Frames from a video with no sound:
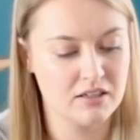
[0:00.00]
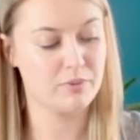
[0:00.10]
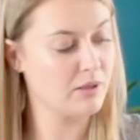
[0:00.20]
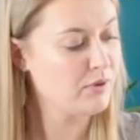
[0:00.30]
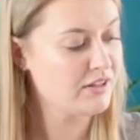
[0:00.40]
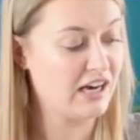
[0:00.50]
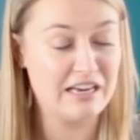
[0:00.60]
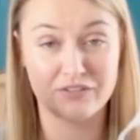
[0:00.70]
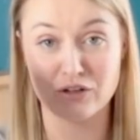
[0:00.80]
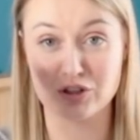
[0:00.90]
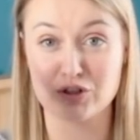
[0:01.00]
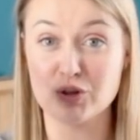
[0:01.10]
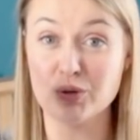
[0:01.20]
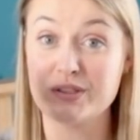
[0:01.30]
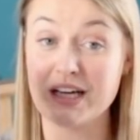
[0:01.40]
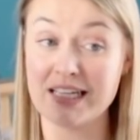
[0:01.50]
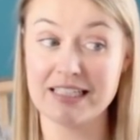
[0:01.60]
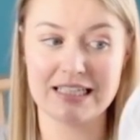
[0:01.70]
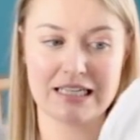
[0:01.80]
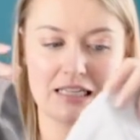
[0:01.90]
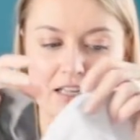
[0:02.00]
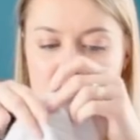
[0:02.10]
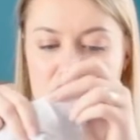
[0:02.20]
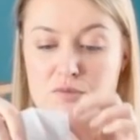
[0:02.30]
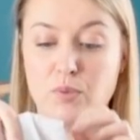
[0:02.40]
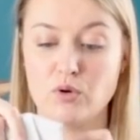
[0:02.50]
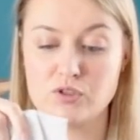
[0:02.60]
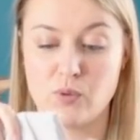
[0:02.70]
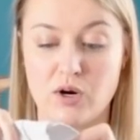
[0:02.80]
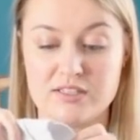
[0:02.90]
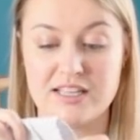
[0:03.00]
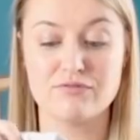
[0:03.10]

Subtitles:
To begin with, I have got just 2 tiny little sports bras.